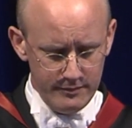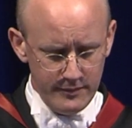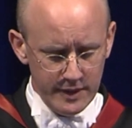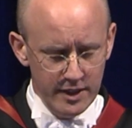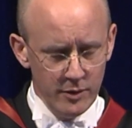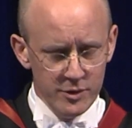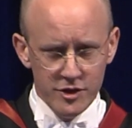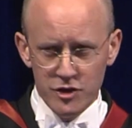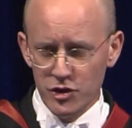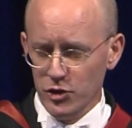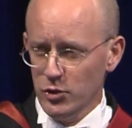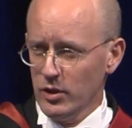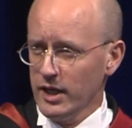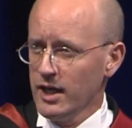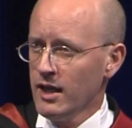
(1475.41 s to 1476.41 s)
It was a
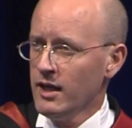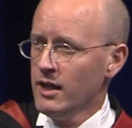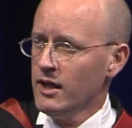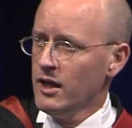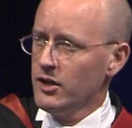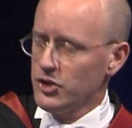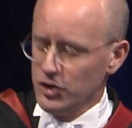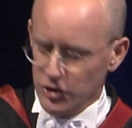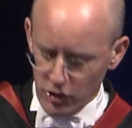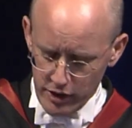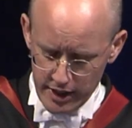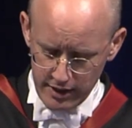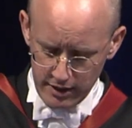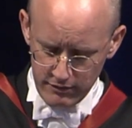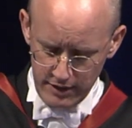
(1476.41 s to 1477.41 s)
truly
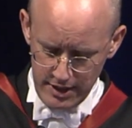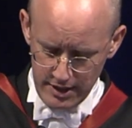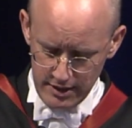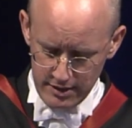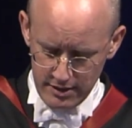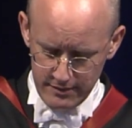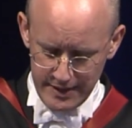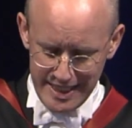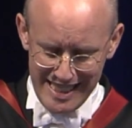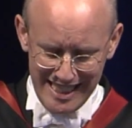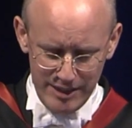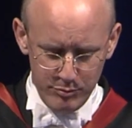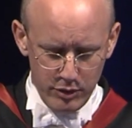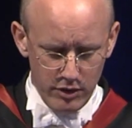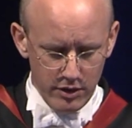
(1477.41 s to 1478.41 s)
shocking event, an
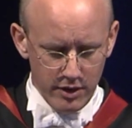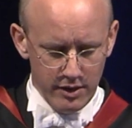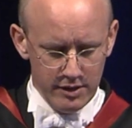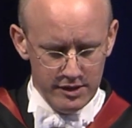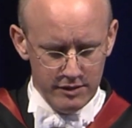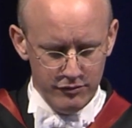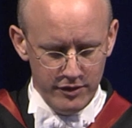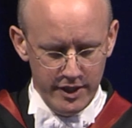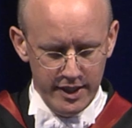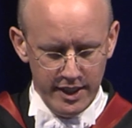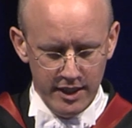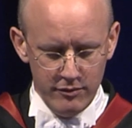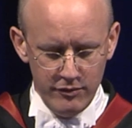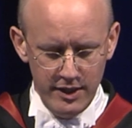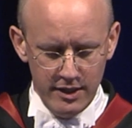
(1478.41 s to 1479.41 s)
epoch defining
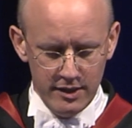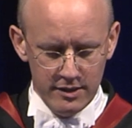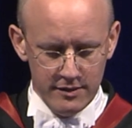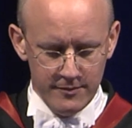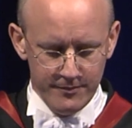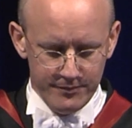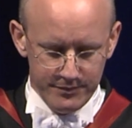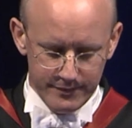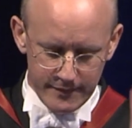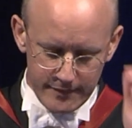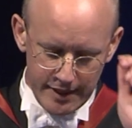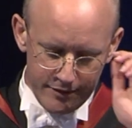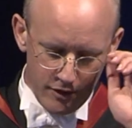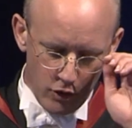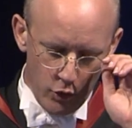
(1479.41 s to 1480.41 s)
event.
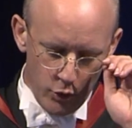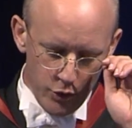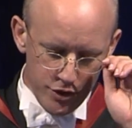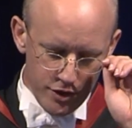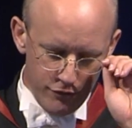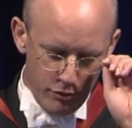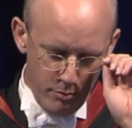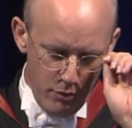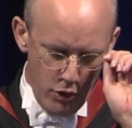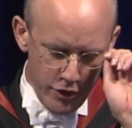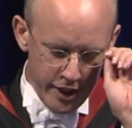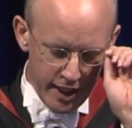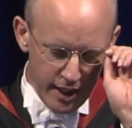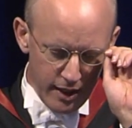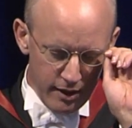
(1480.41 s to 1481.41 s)
In the course of a
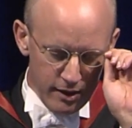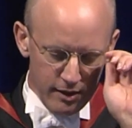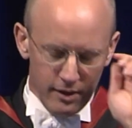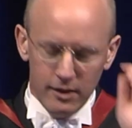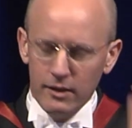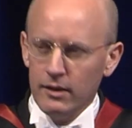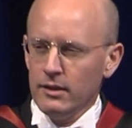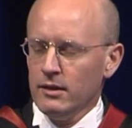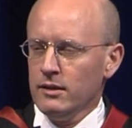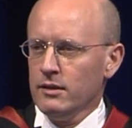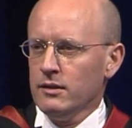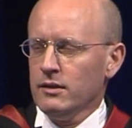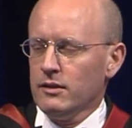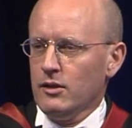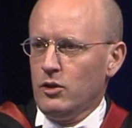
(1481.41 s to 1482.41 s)
morning,
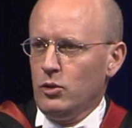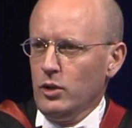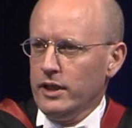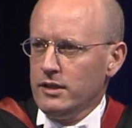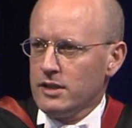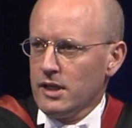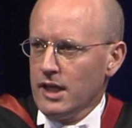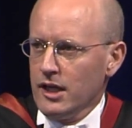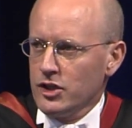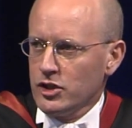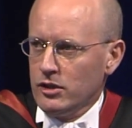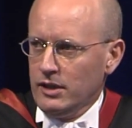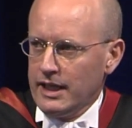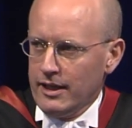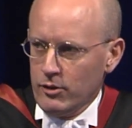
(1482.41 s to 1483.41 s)
the whole
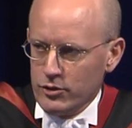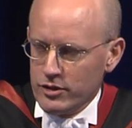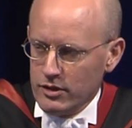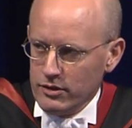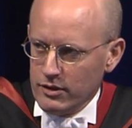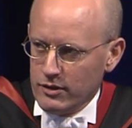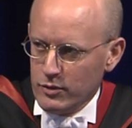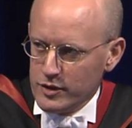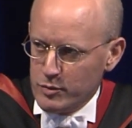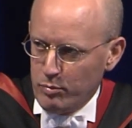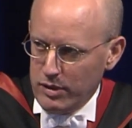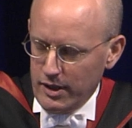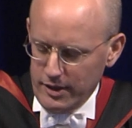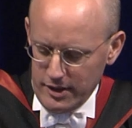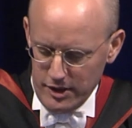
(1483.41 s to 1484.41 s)
international outlook was
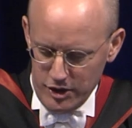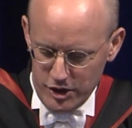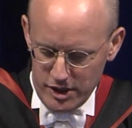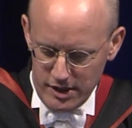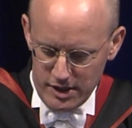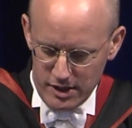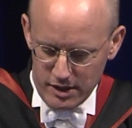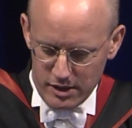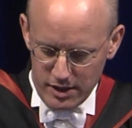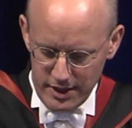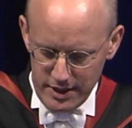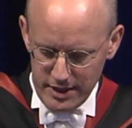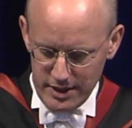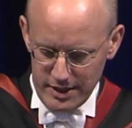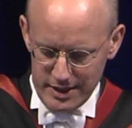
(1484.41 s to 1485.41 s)
plunged into
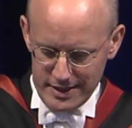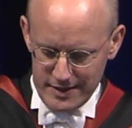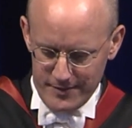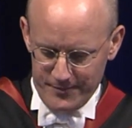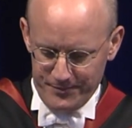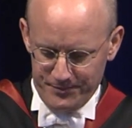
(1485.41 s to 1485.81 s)
crisis.